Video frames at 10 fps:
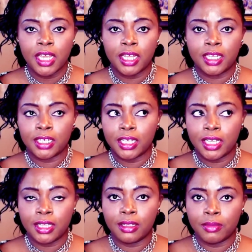It can
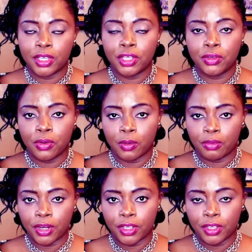either make you or
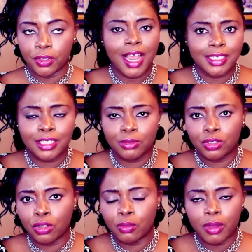break you. Last year was
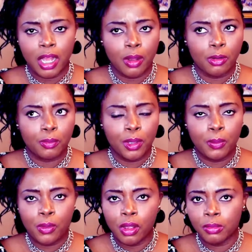all about
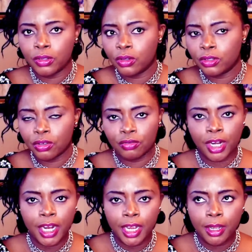people coming on the
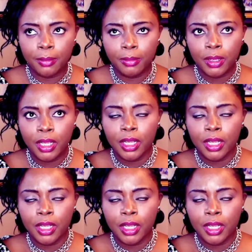gram,